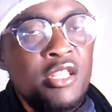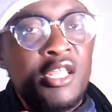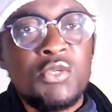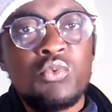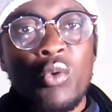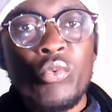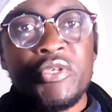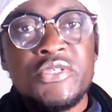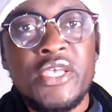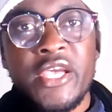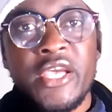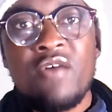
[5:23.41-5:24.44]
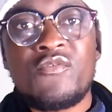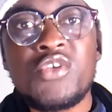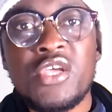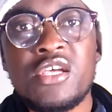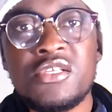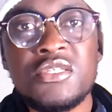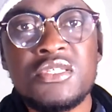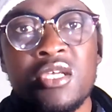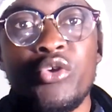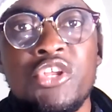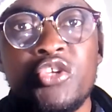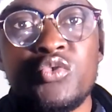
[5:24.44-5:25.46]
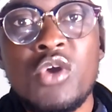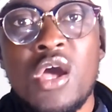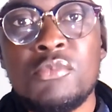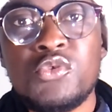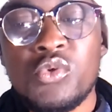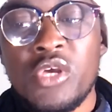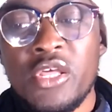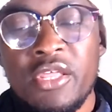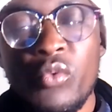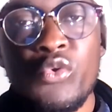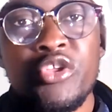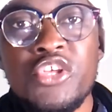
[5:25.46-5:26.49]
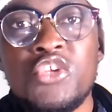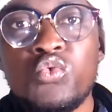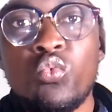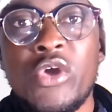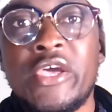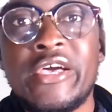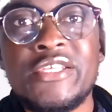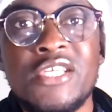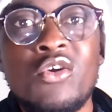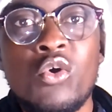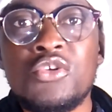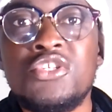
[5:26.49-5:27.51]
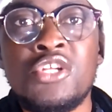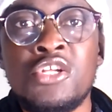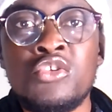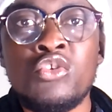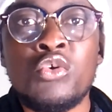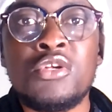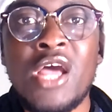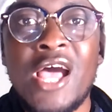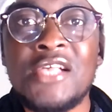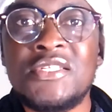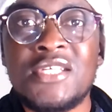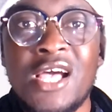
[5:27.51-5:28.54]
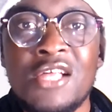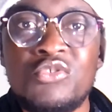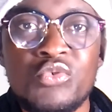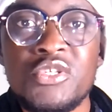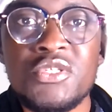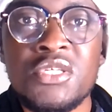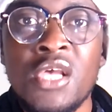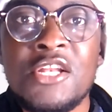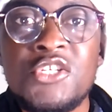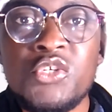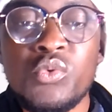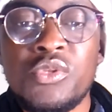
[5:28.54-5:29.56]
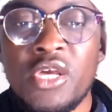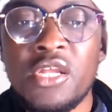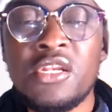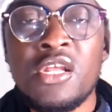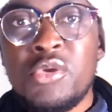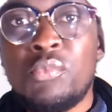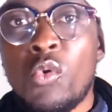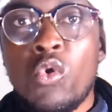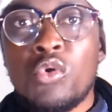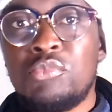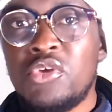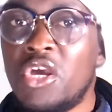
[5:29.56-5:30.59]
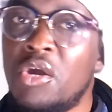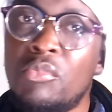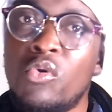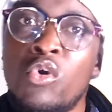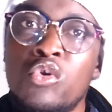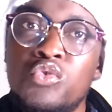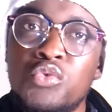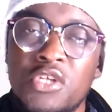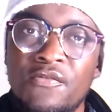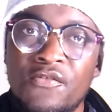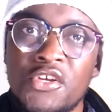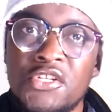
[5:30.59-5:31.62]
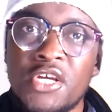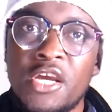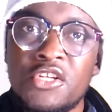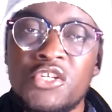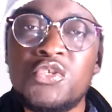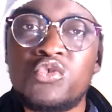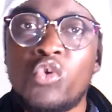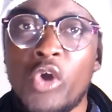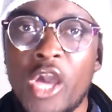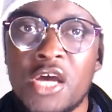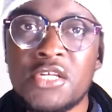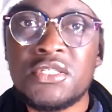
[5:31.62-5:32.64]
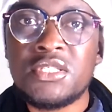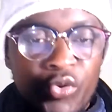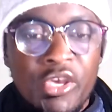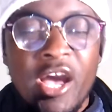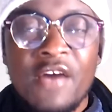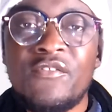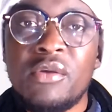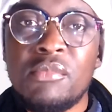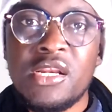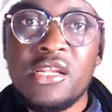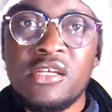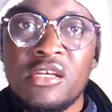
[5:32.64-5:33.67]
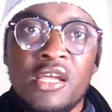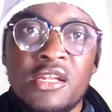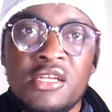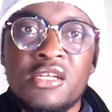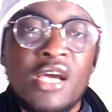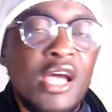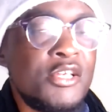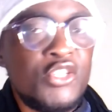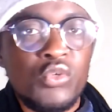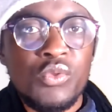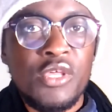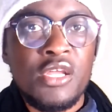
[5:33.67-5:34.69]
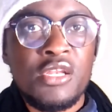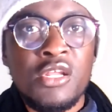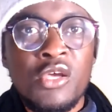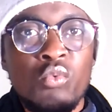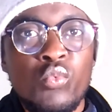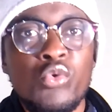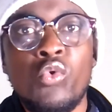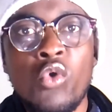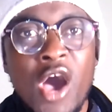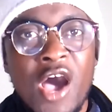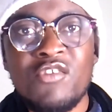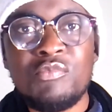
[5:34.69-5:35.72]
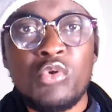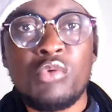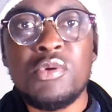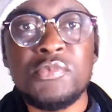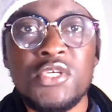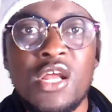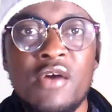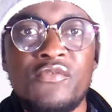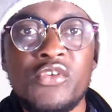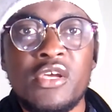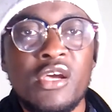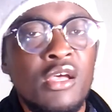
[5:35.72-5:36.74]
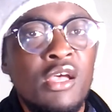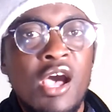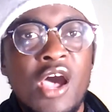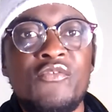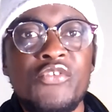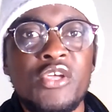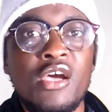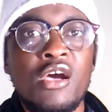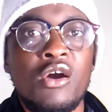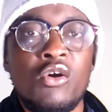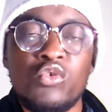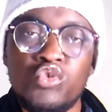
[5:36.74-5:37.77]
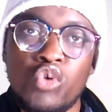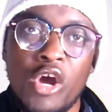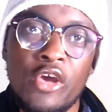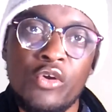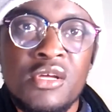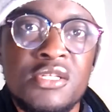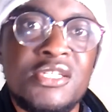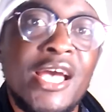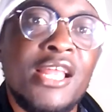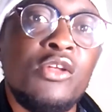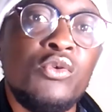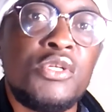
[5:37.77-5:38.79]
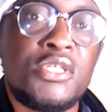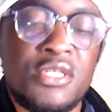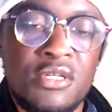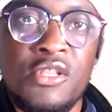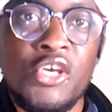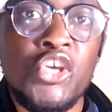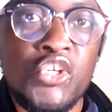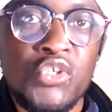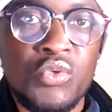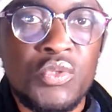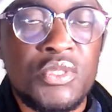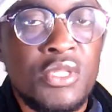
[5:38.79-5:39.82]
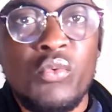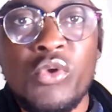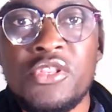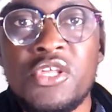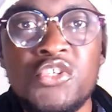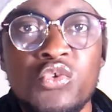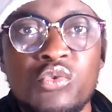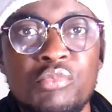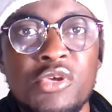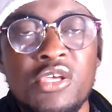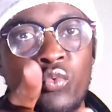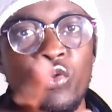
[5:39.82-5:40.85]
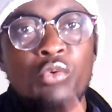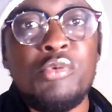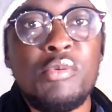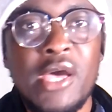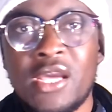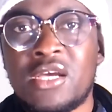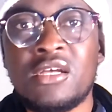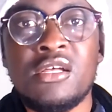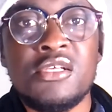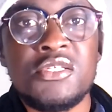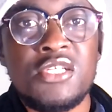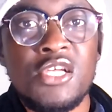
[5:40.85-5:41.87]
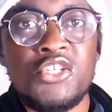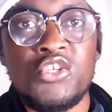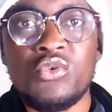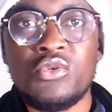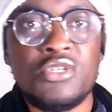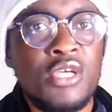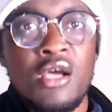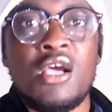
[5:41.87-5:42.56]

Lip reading: That's why we're saying, Africans, we need to come together. We need to work as a continent, not as countries. Until then, people won't be able to defeat and destroy us. We are family, and until then, we will have problems in Africa. Africa on trial dilutes the issues the way they should be. We'll be back. Stay tuned.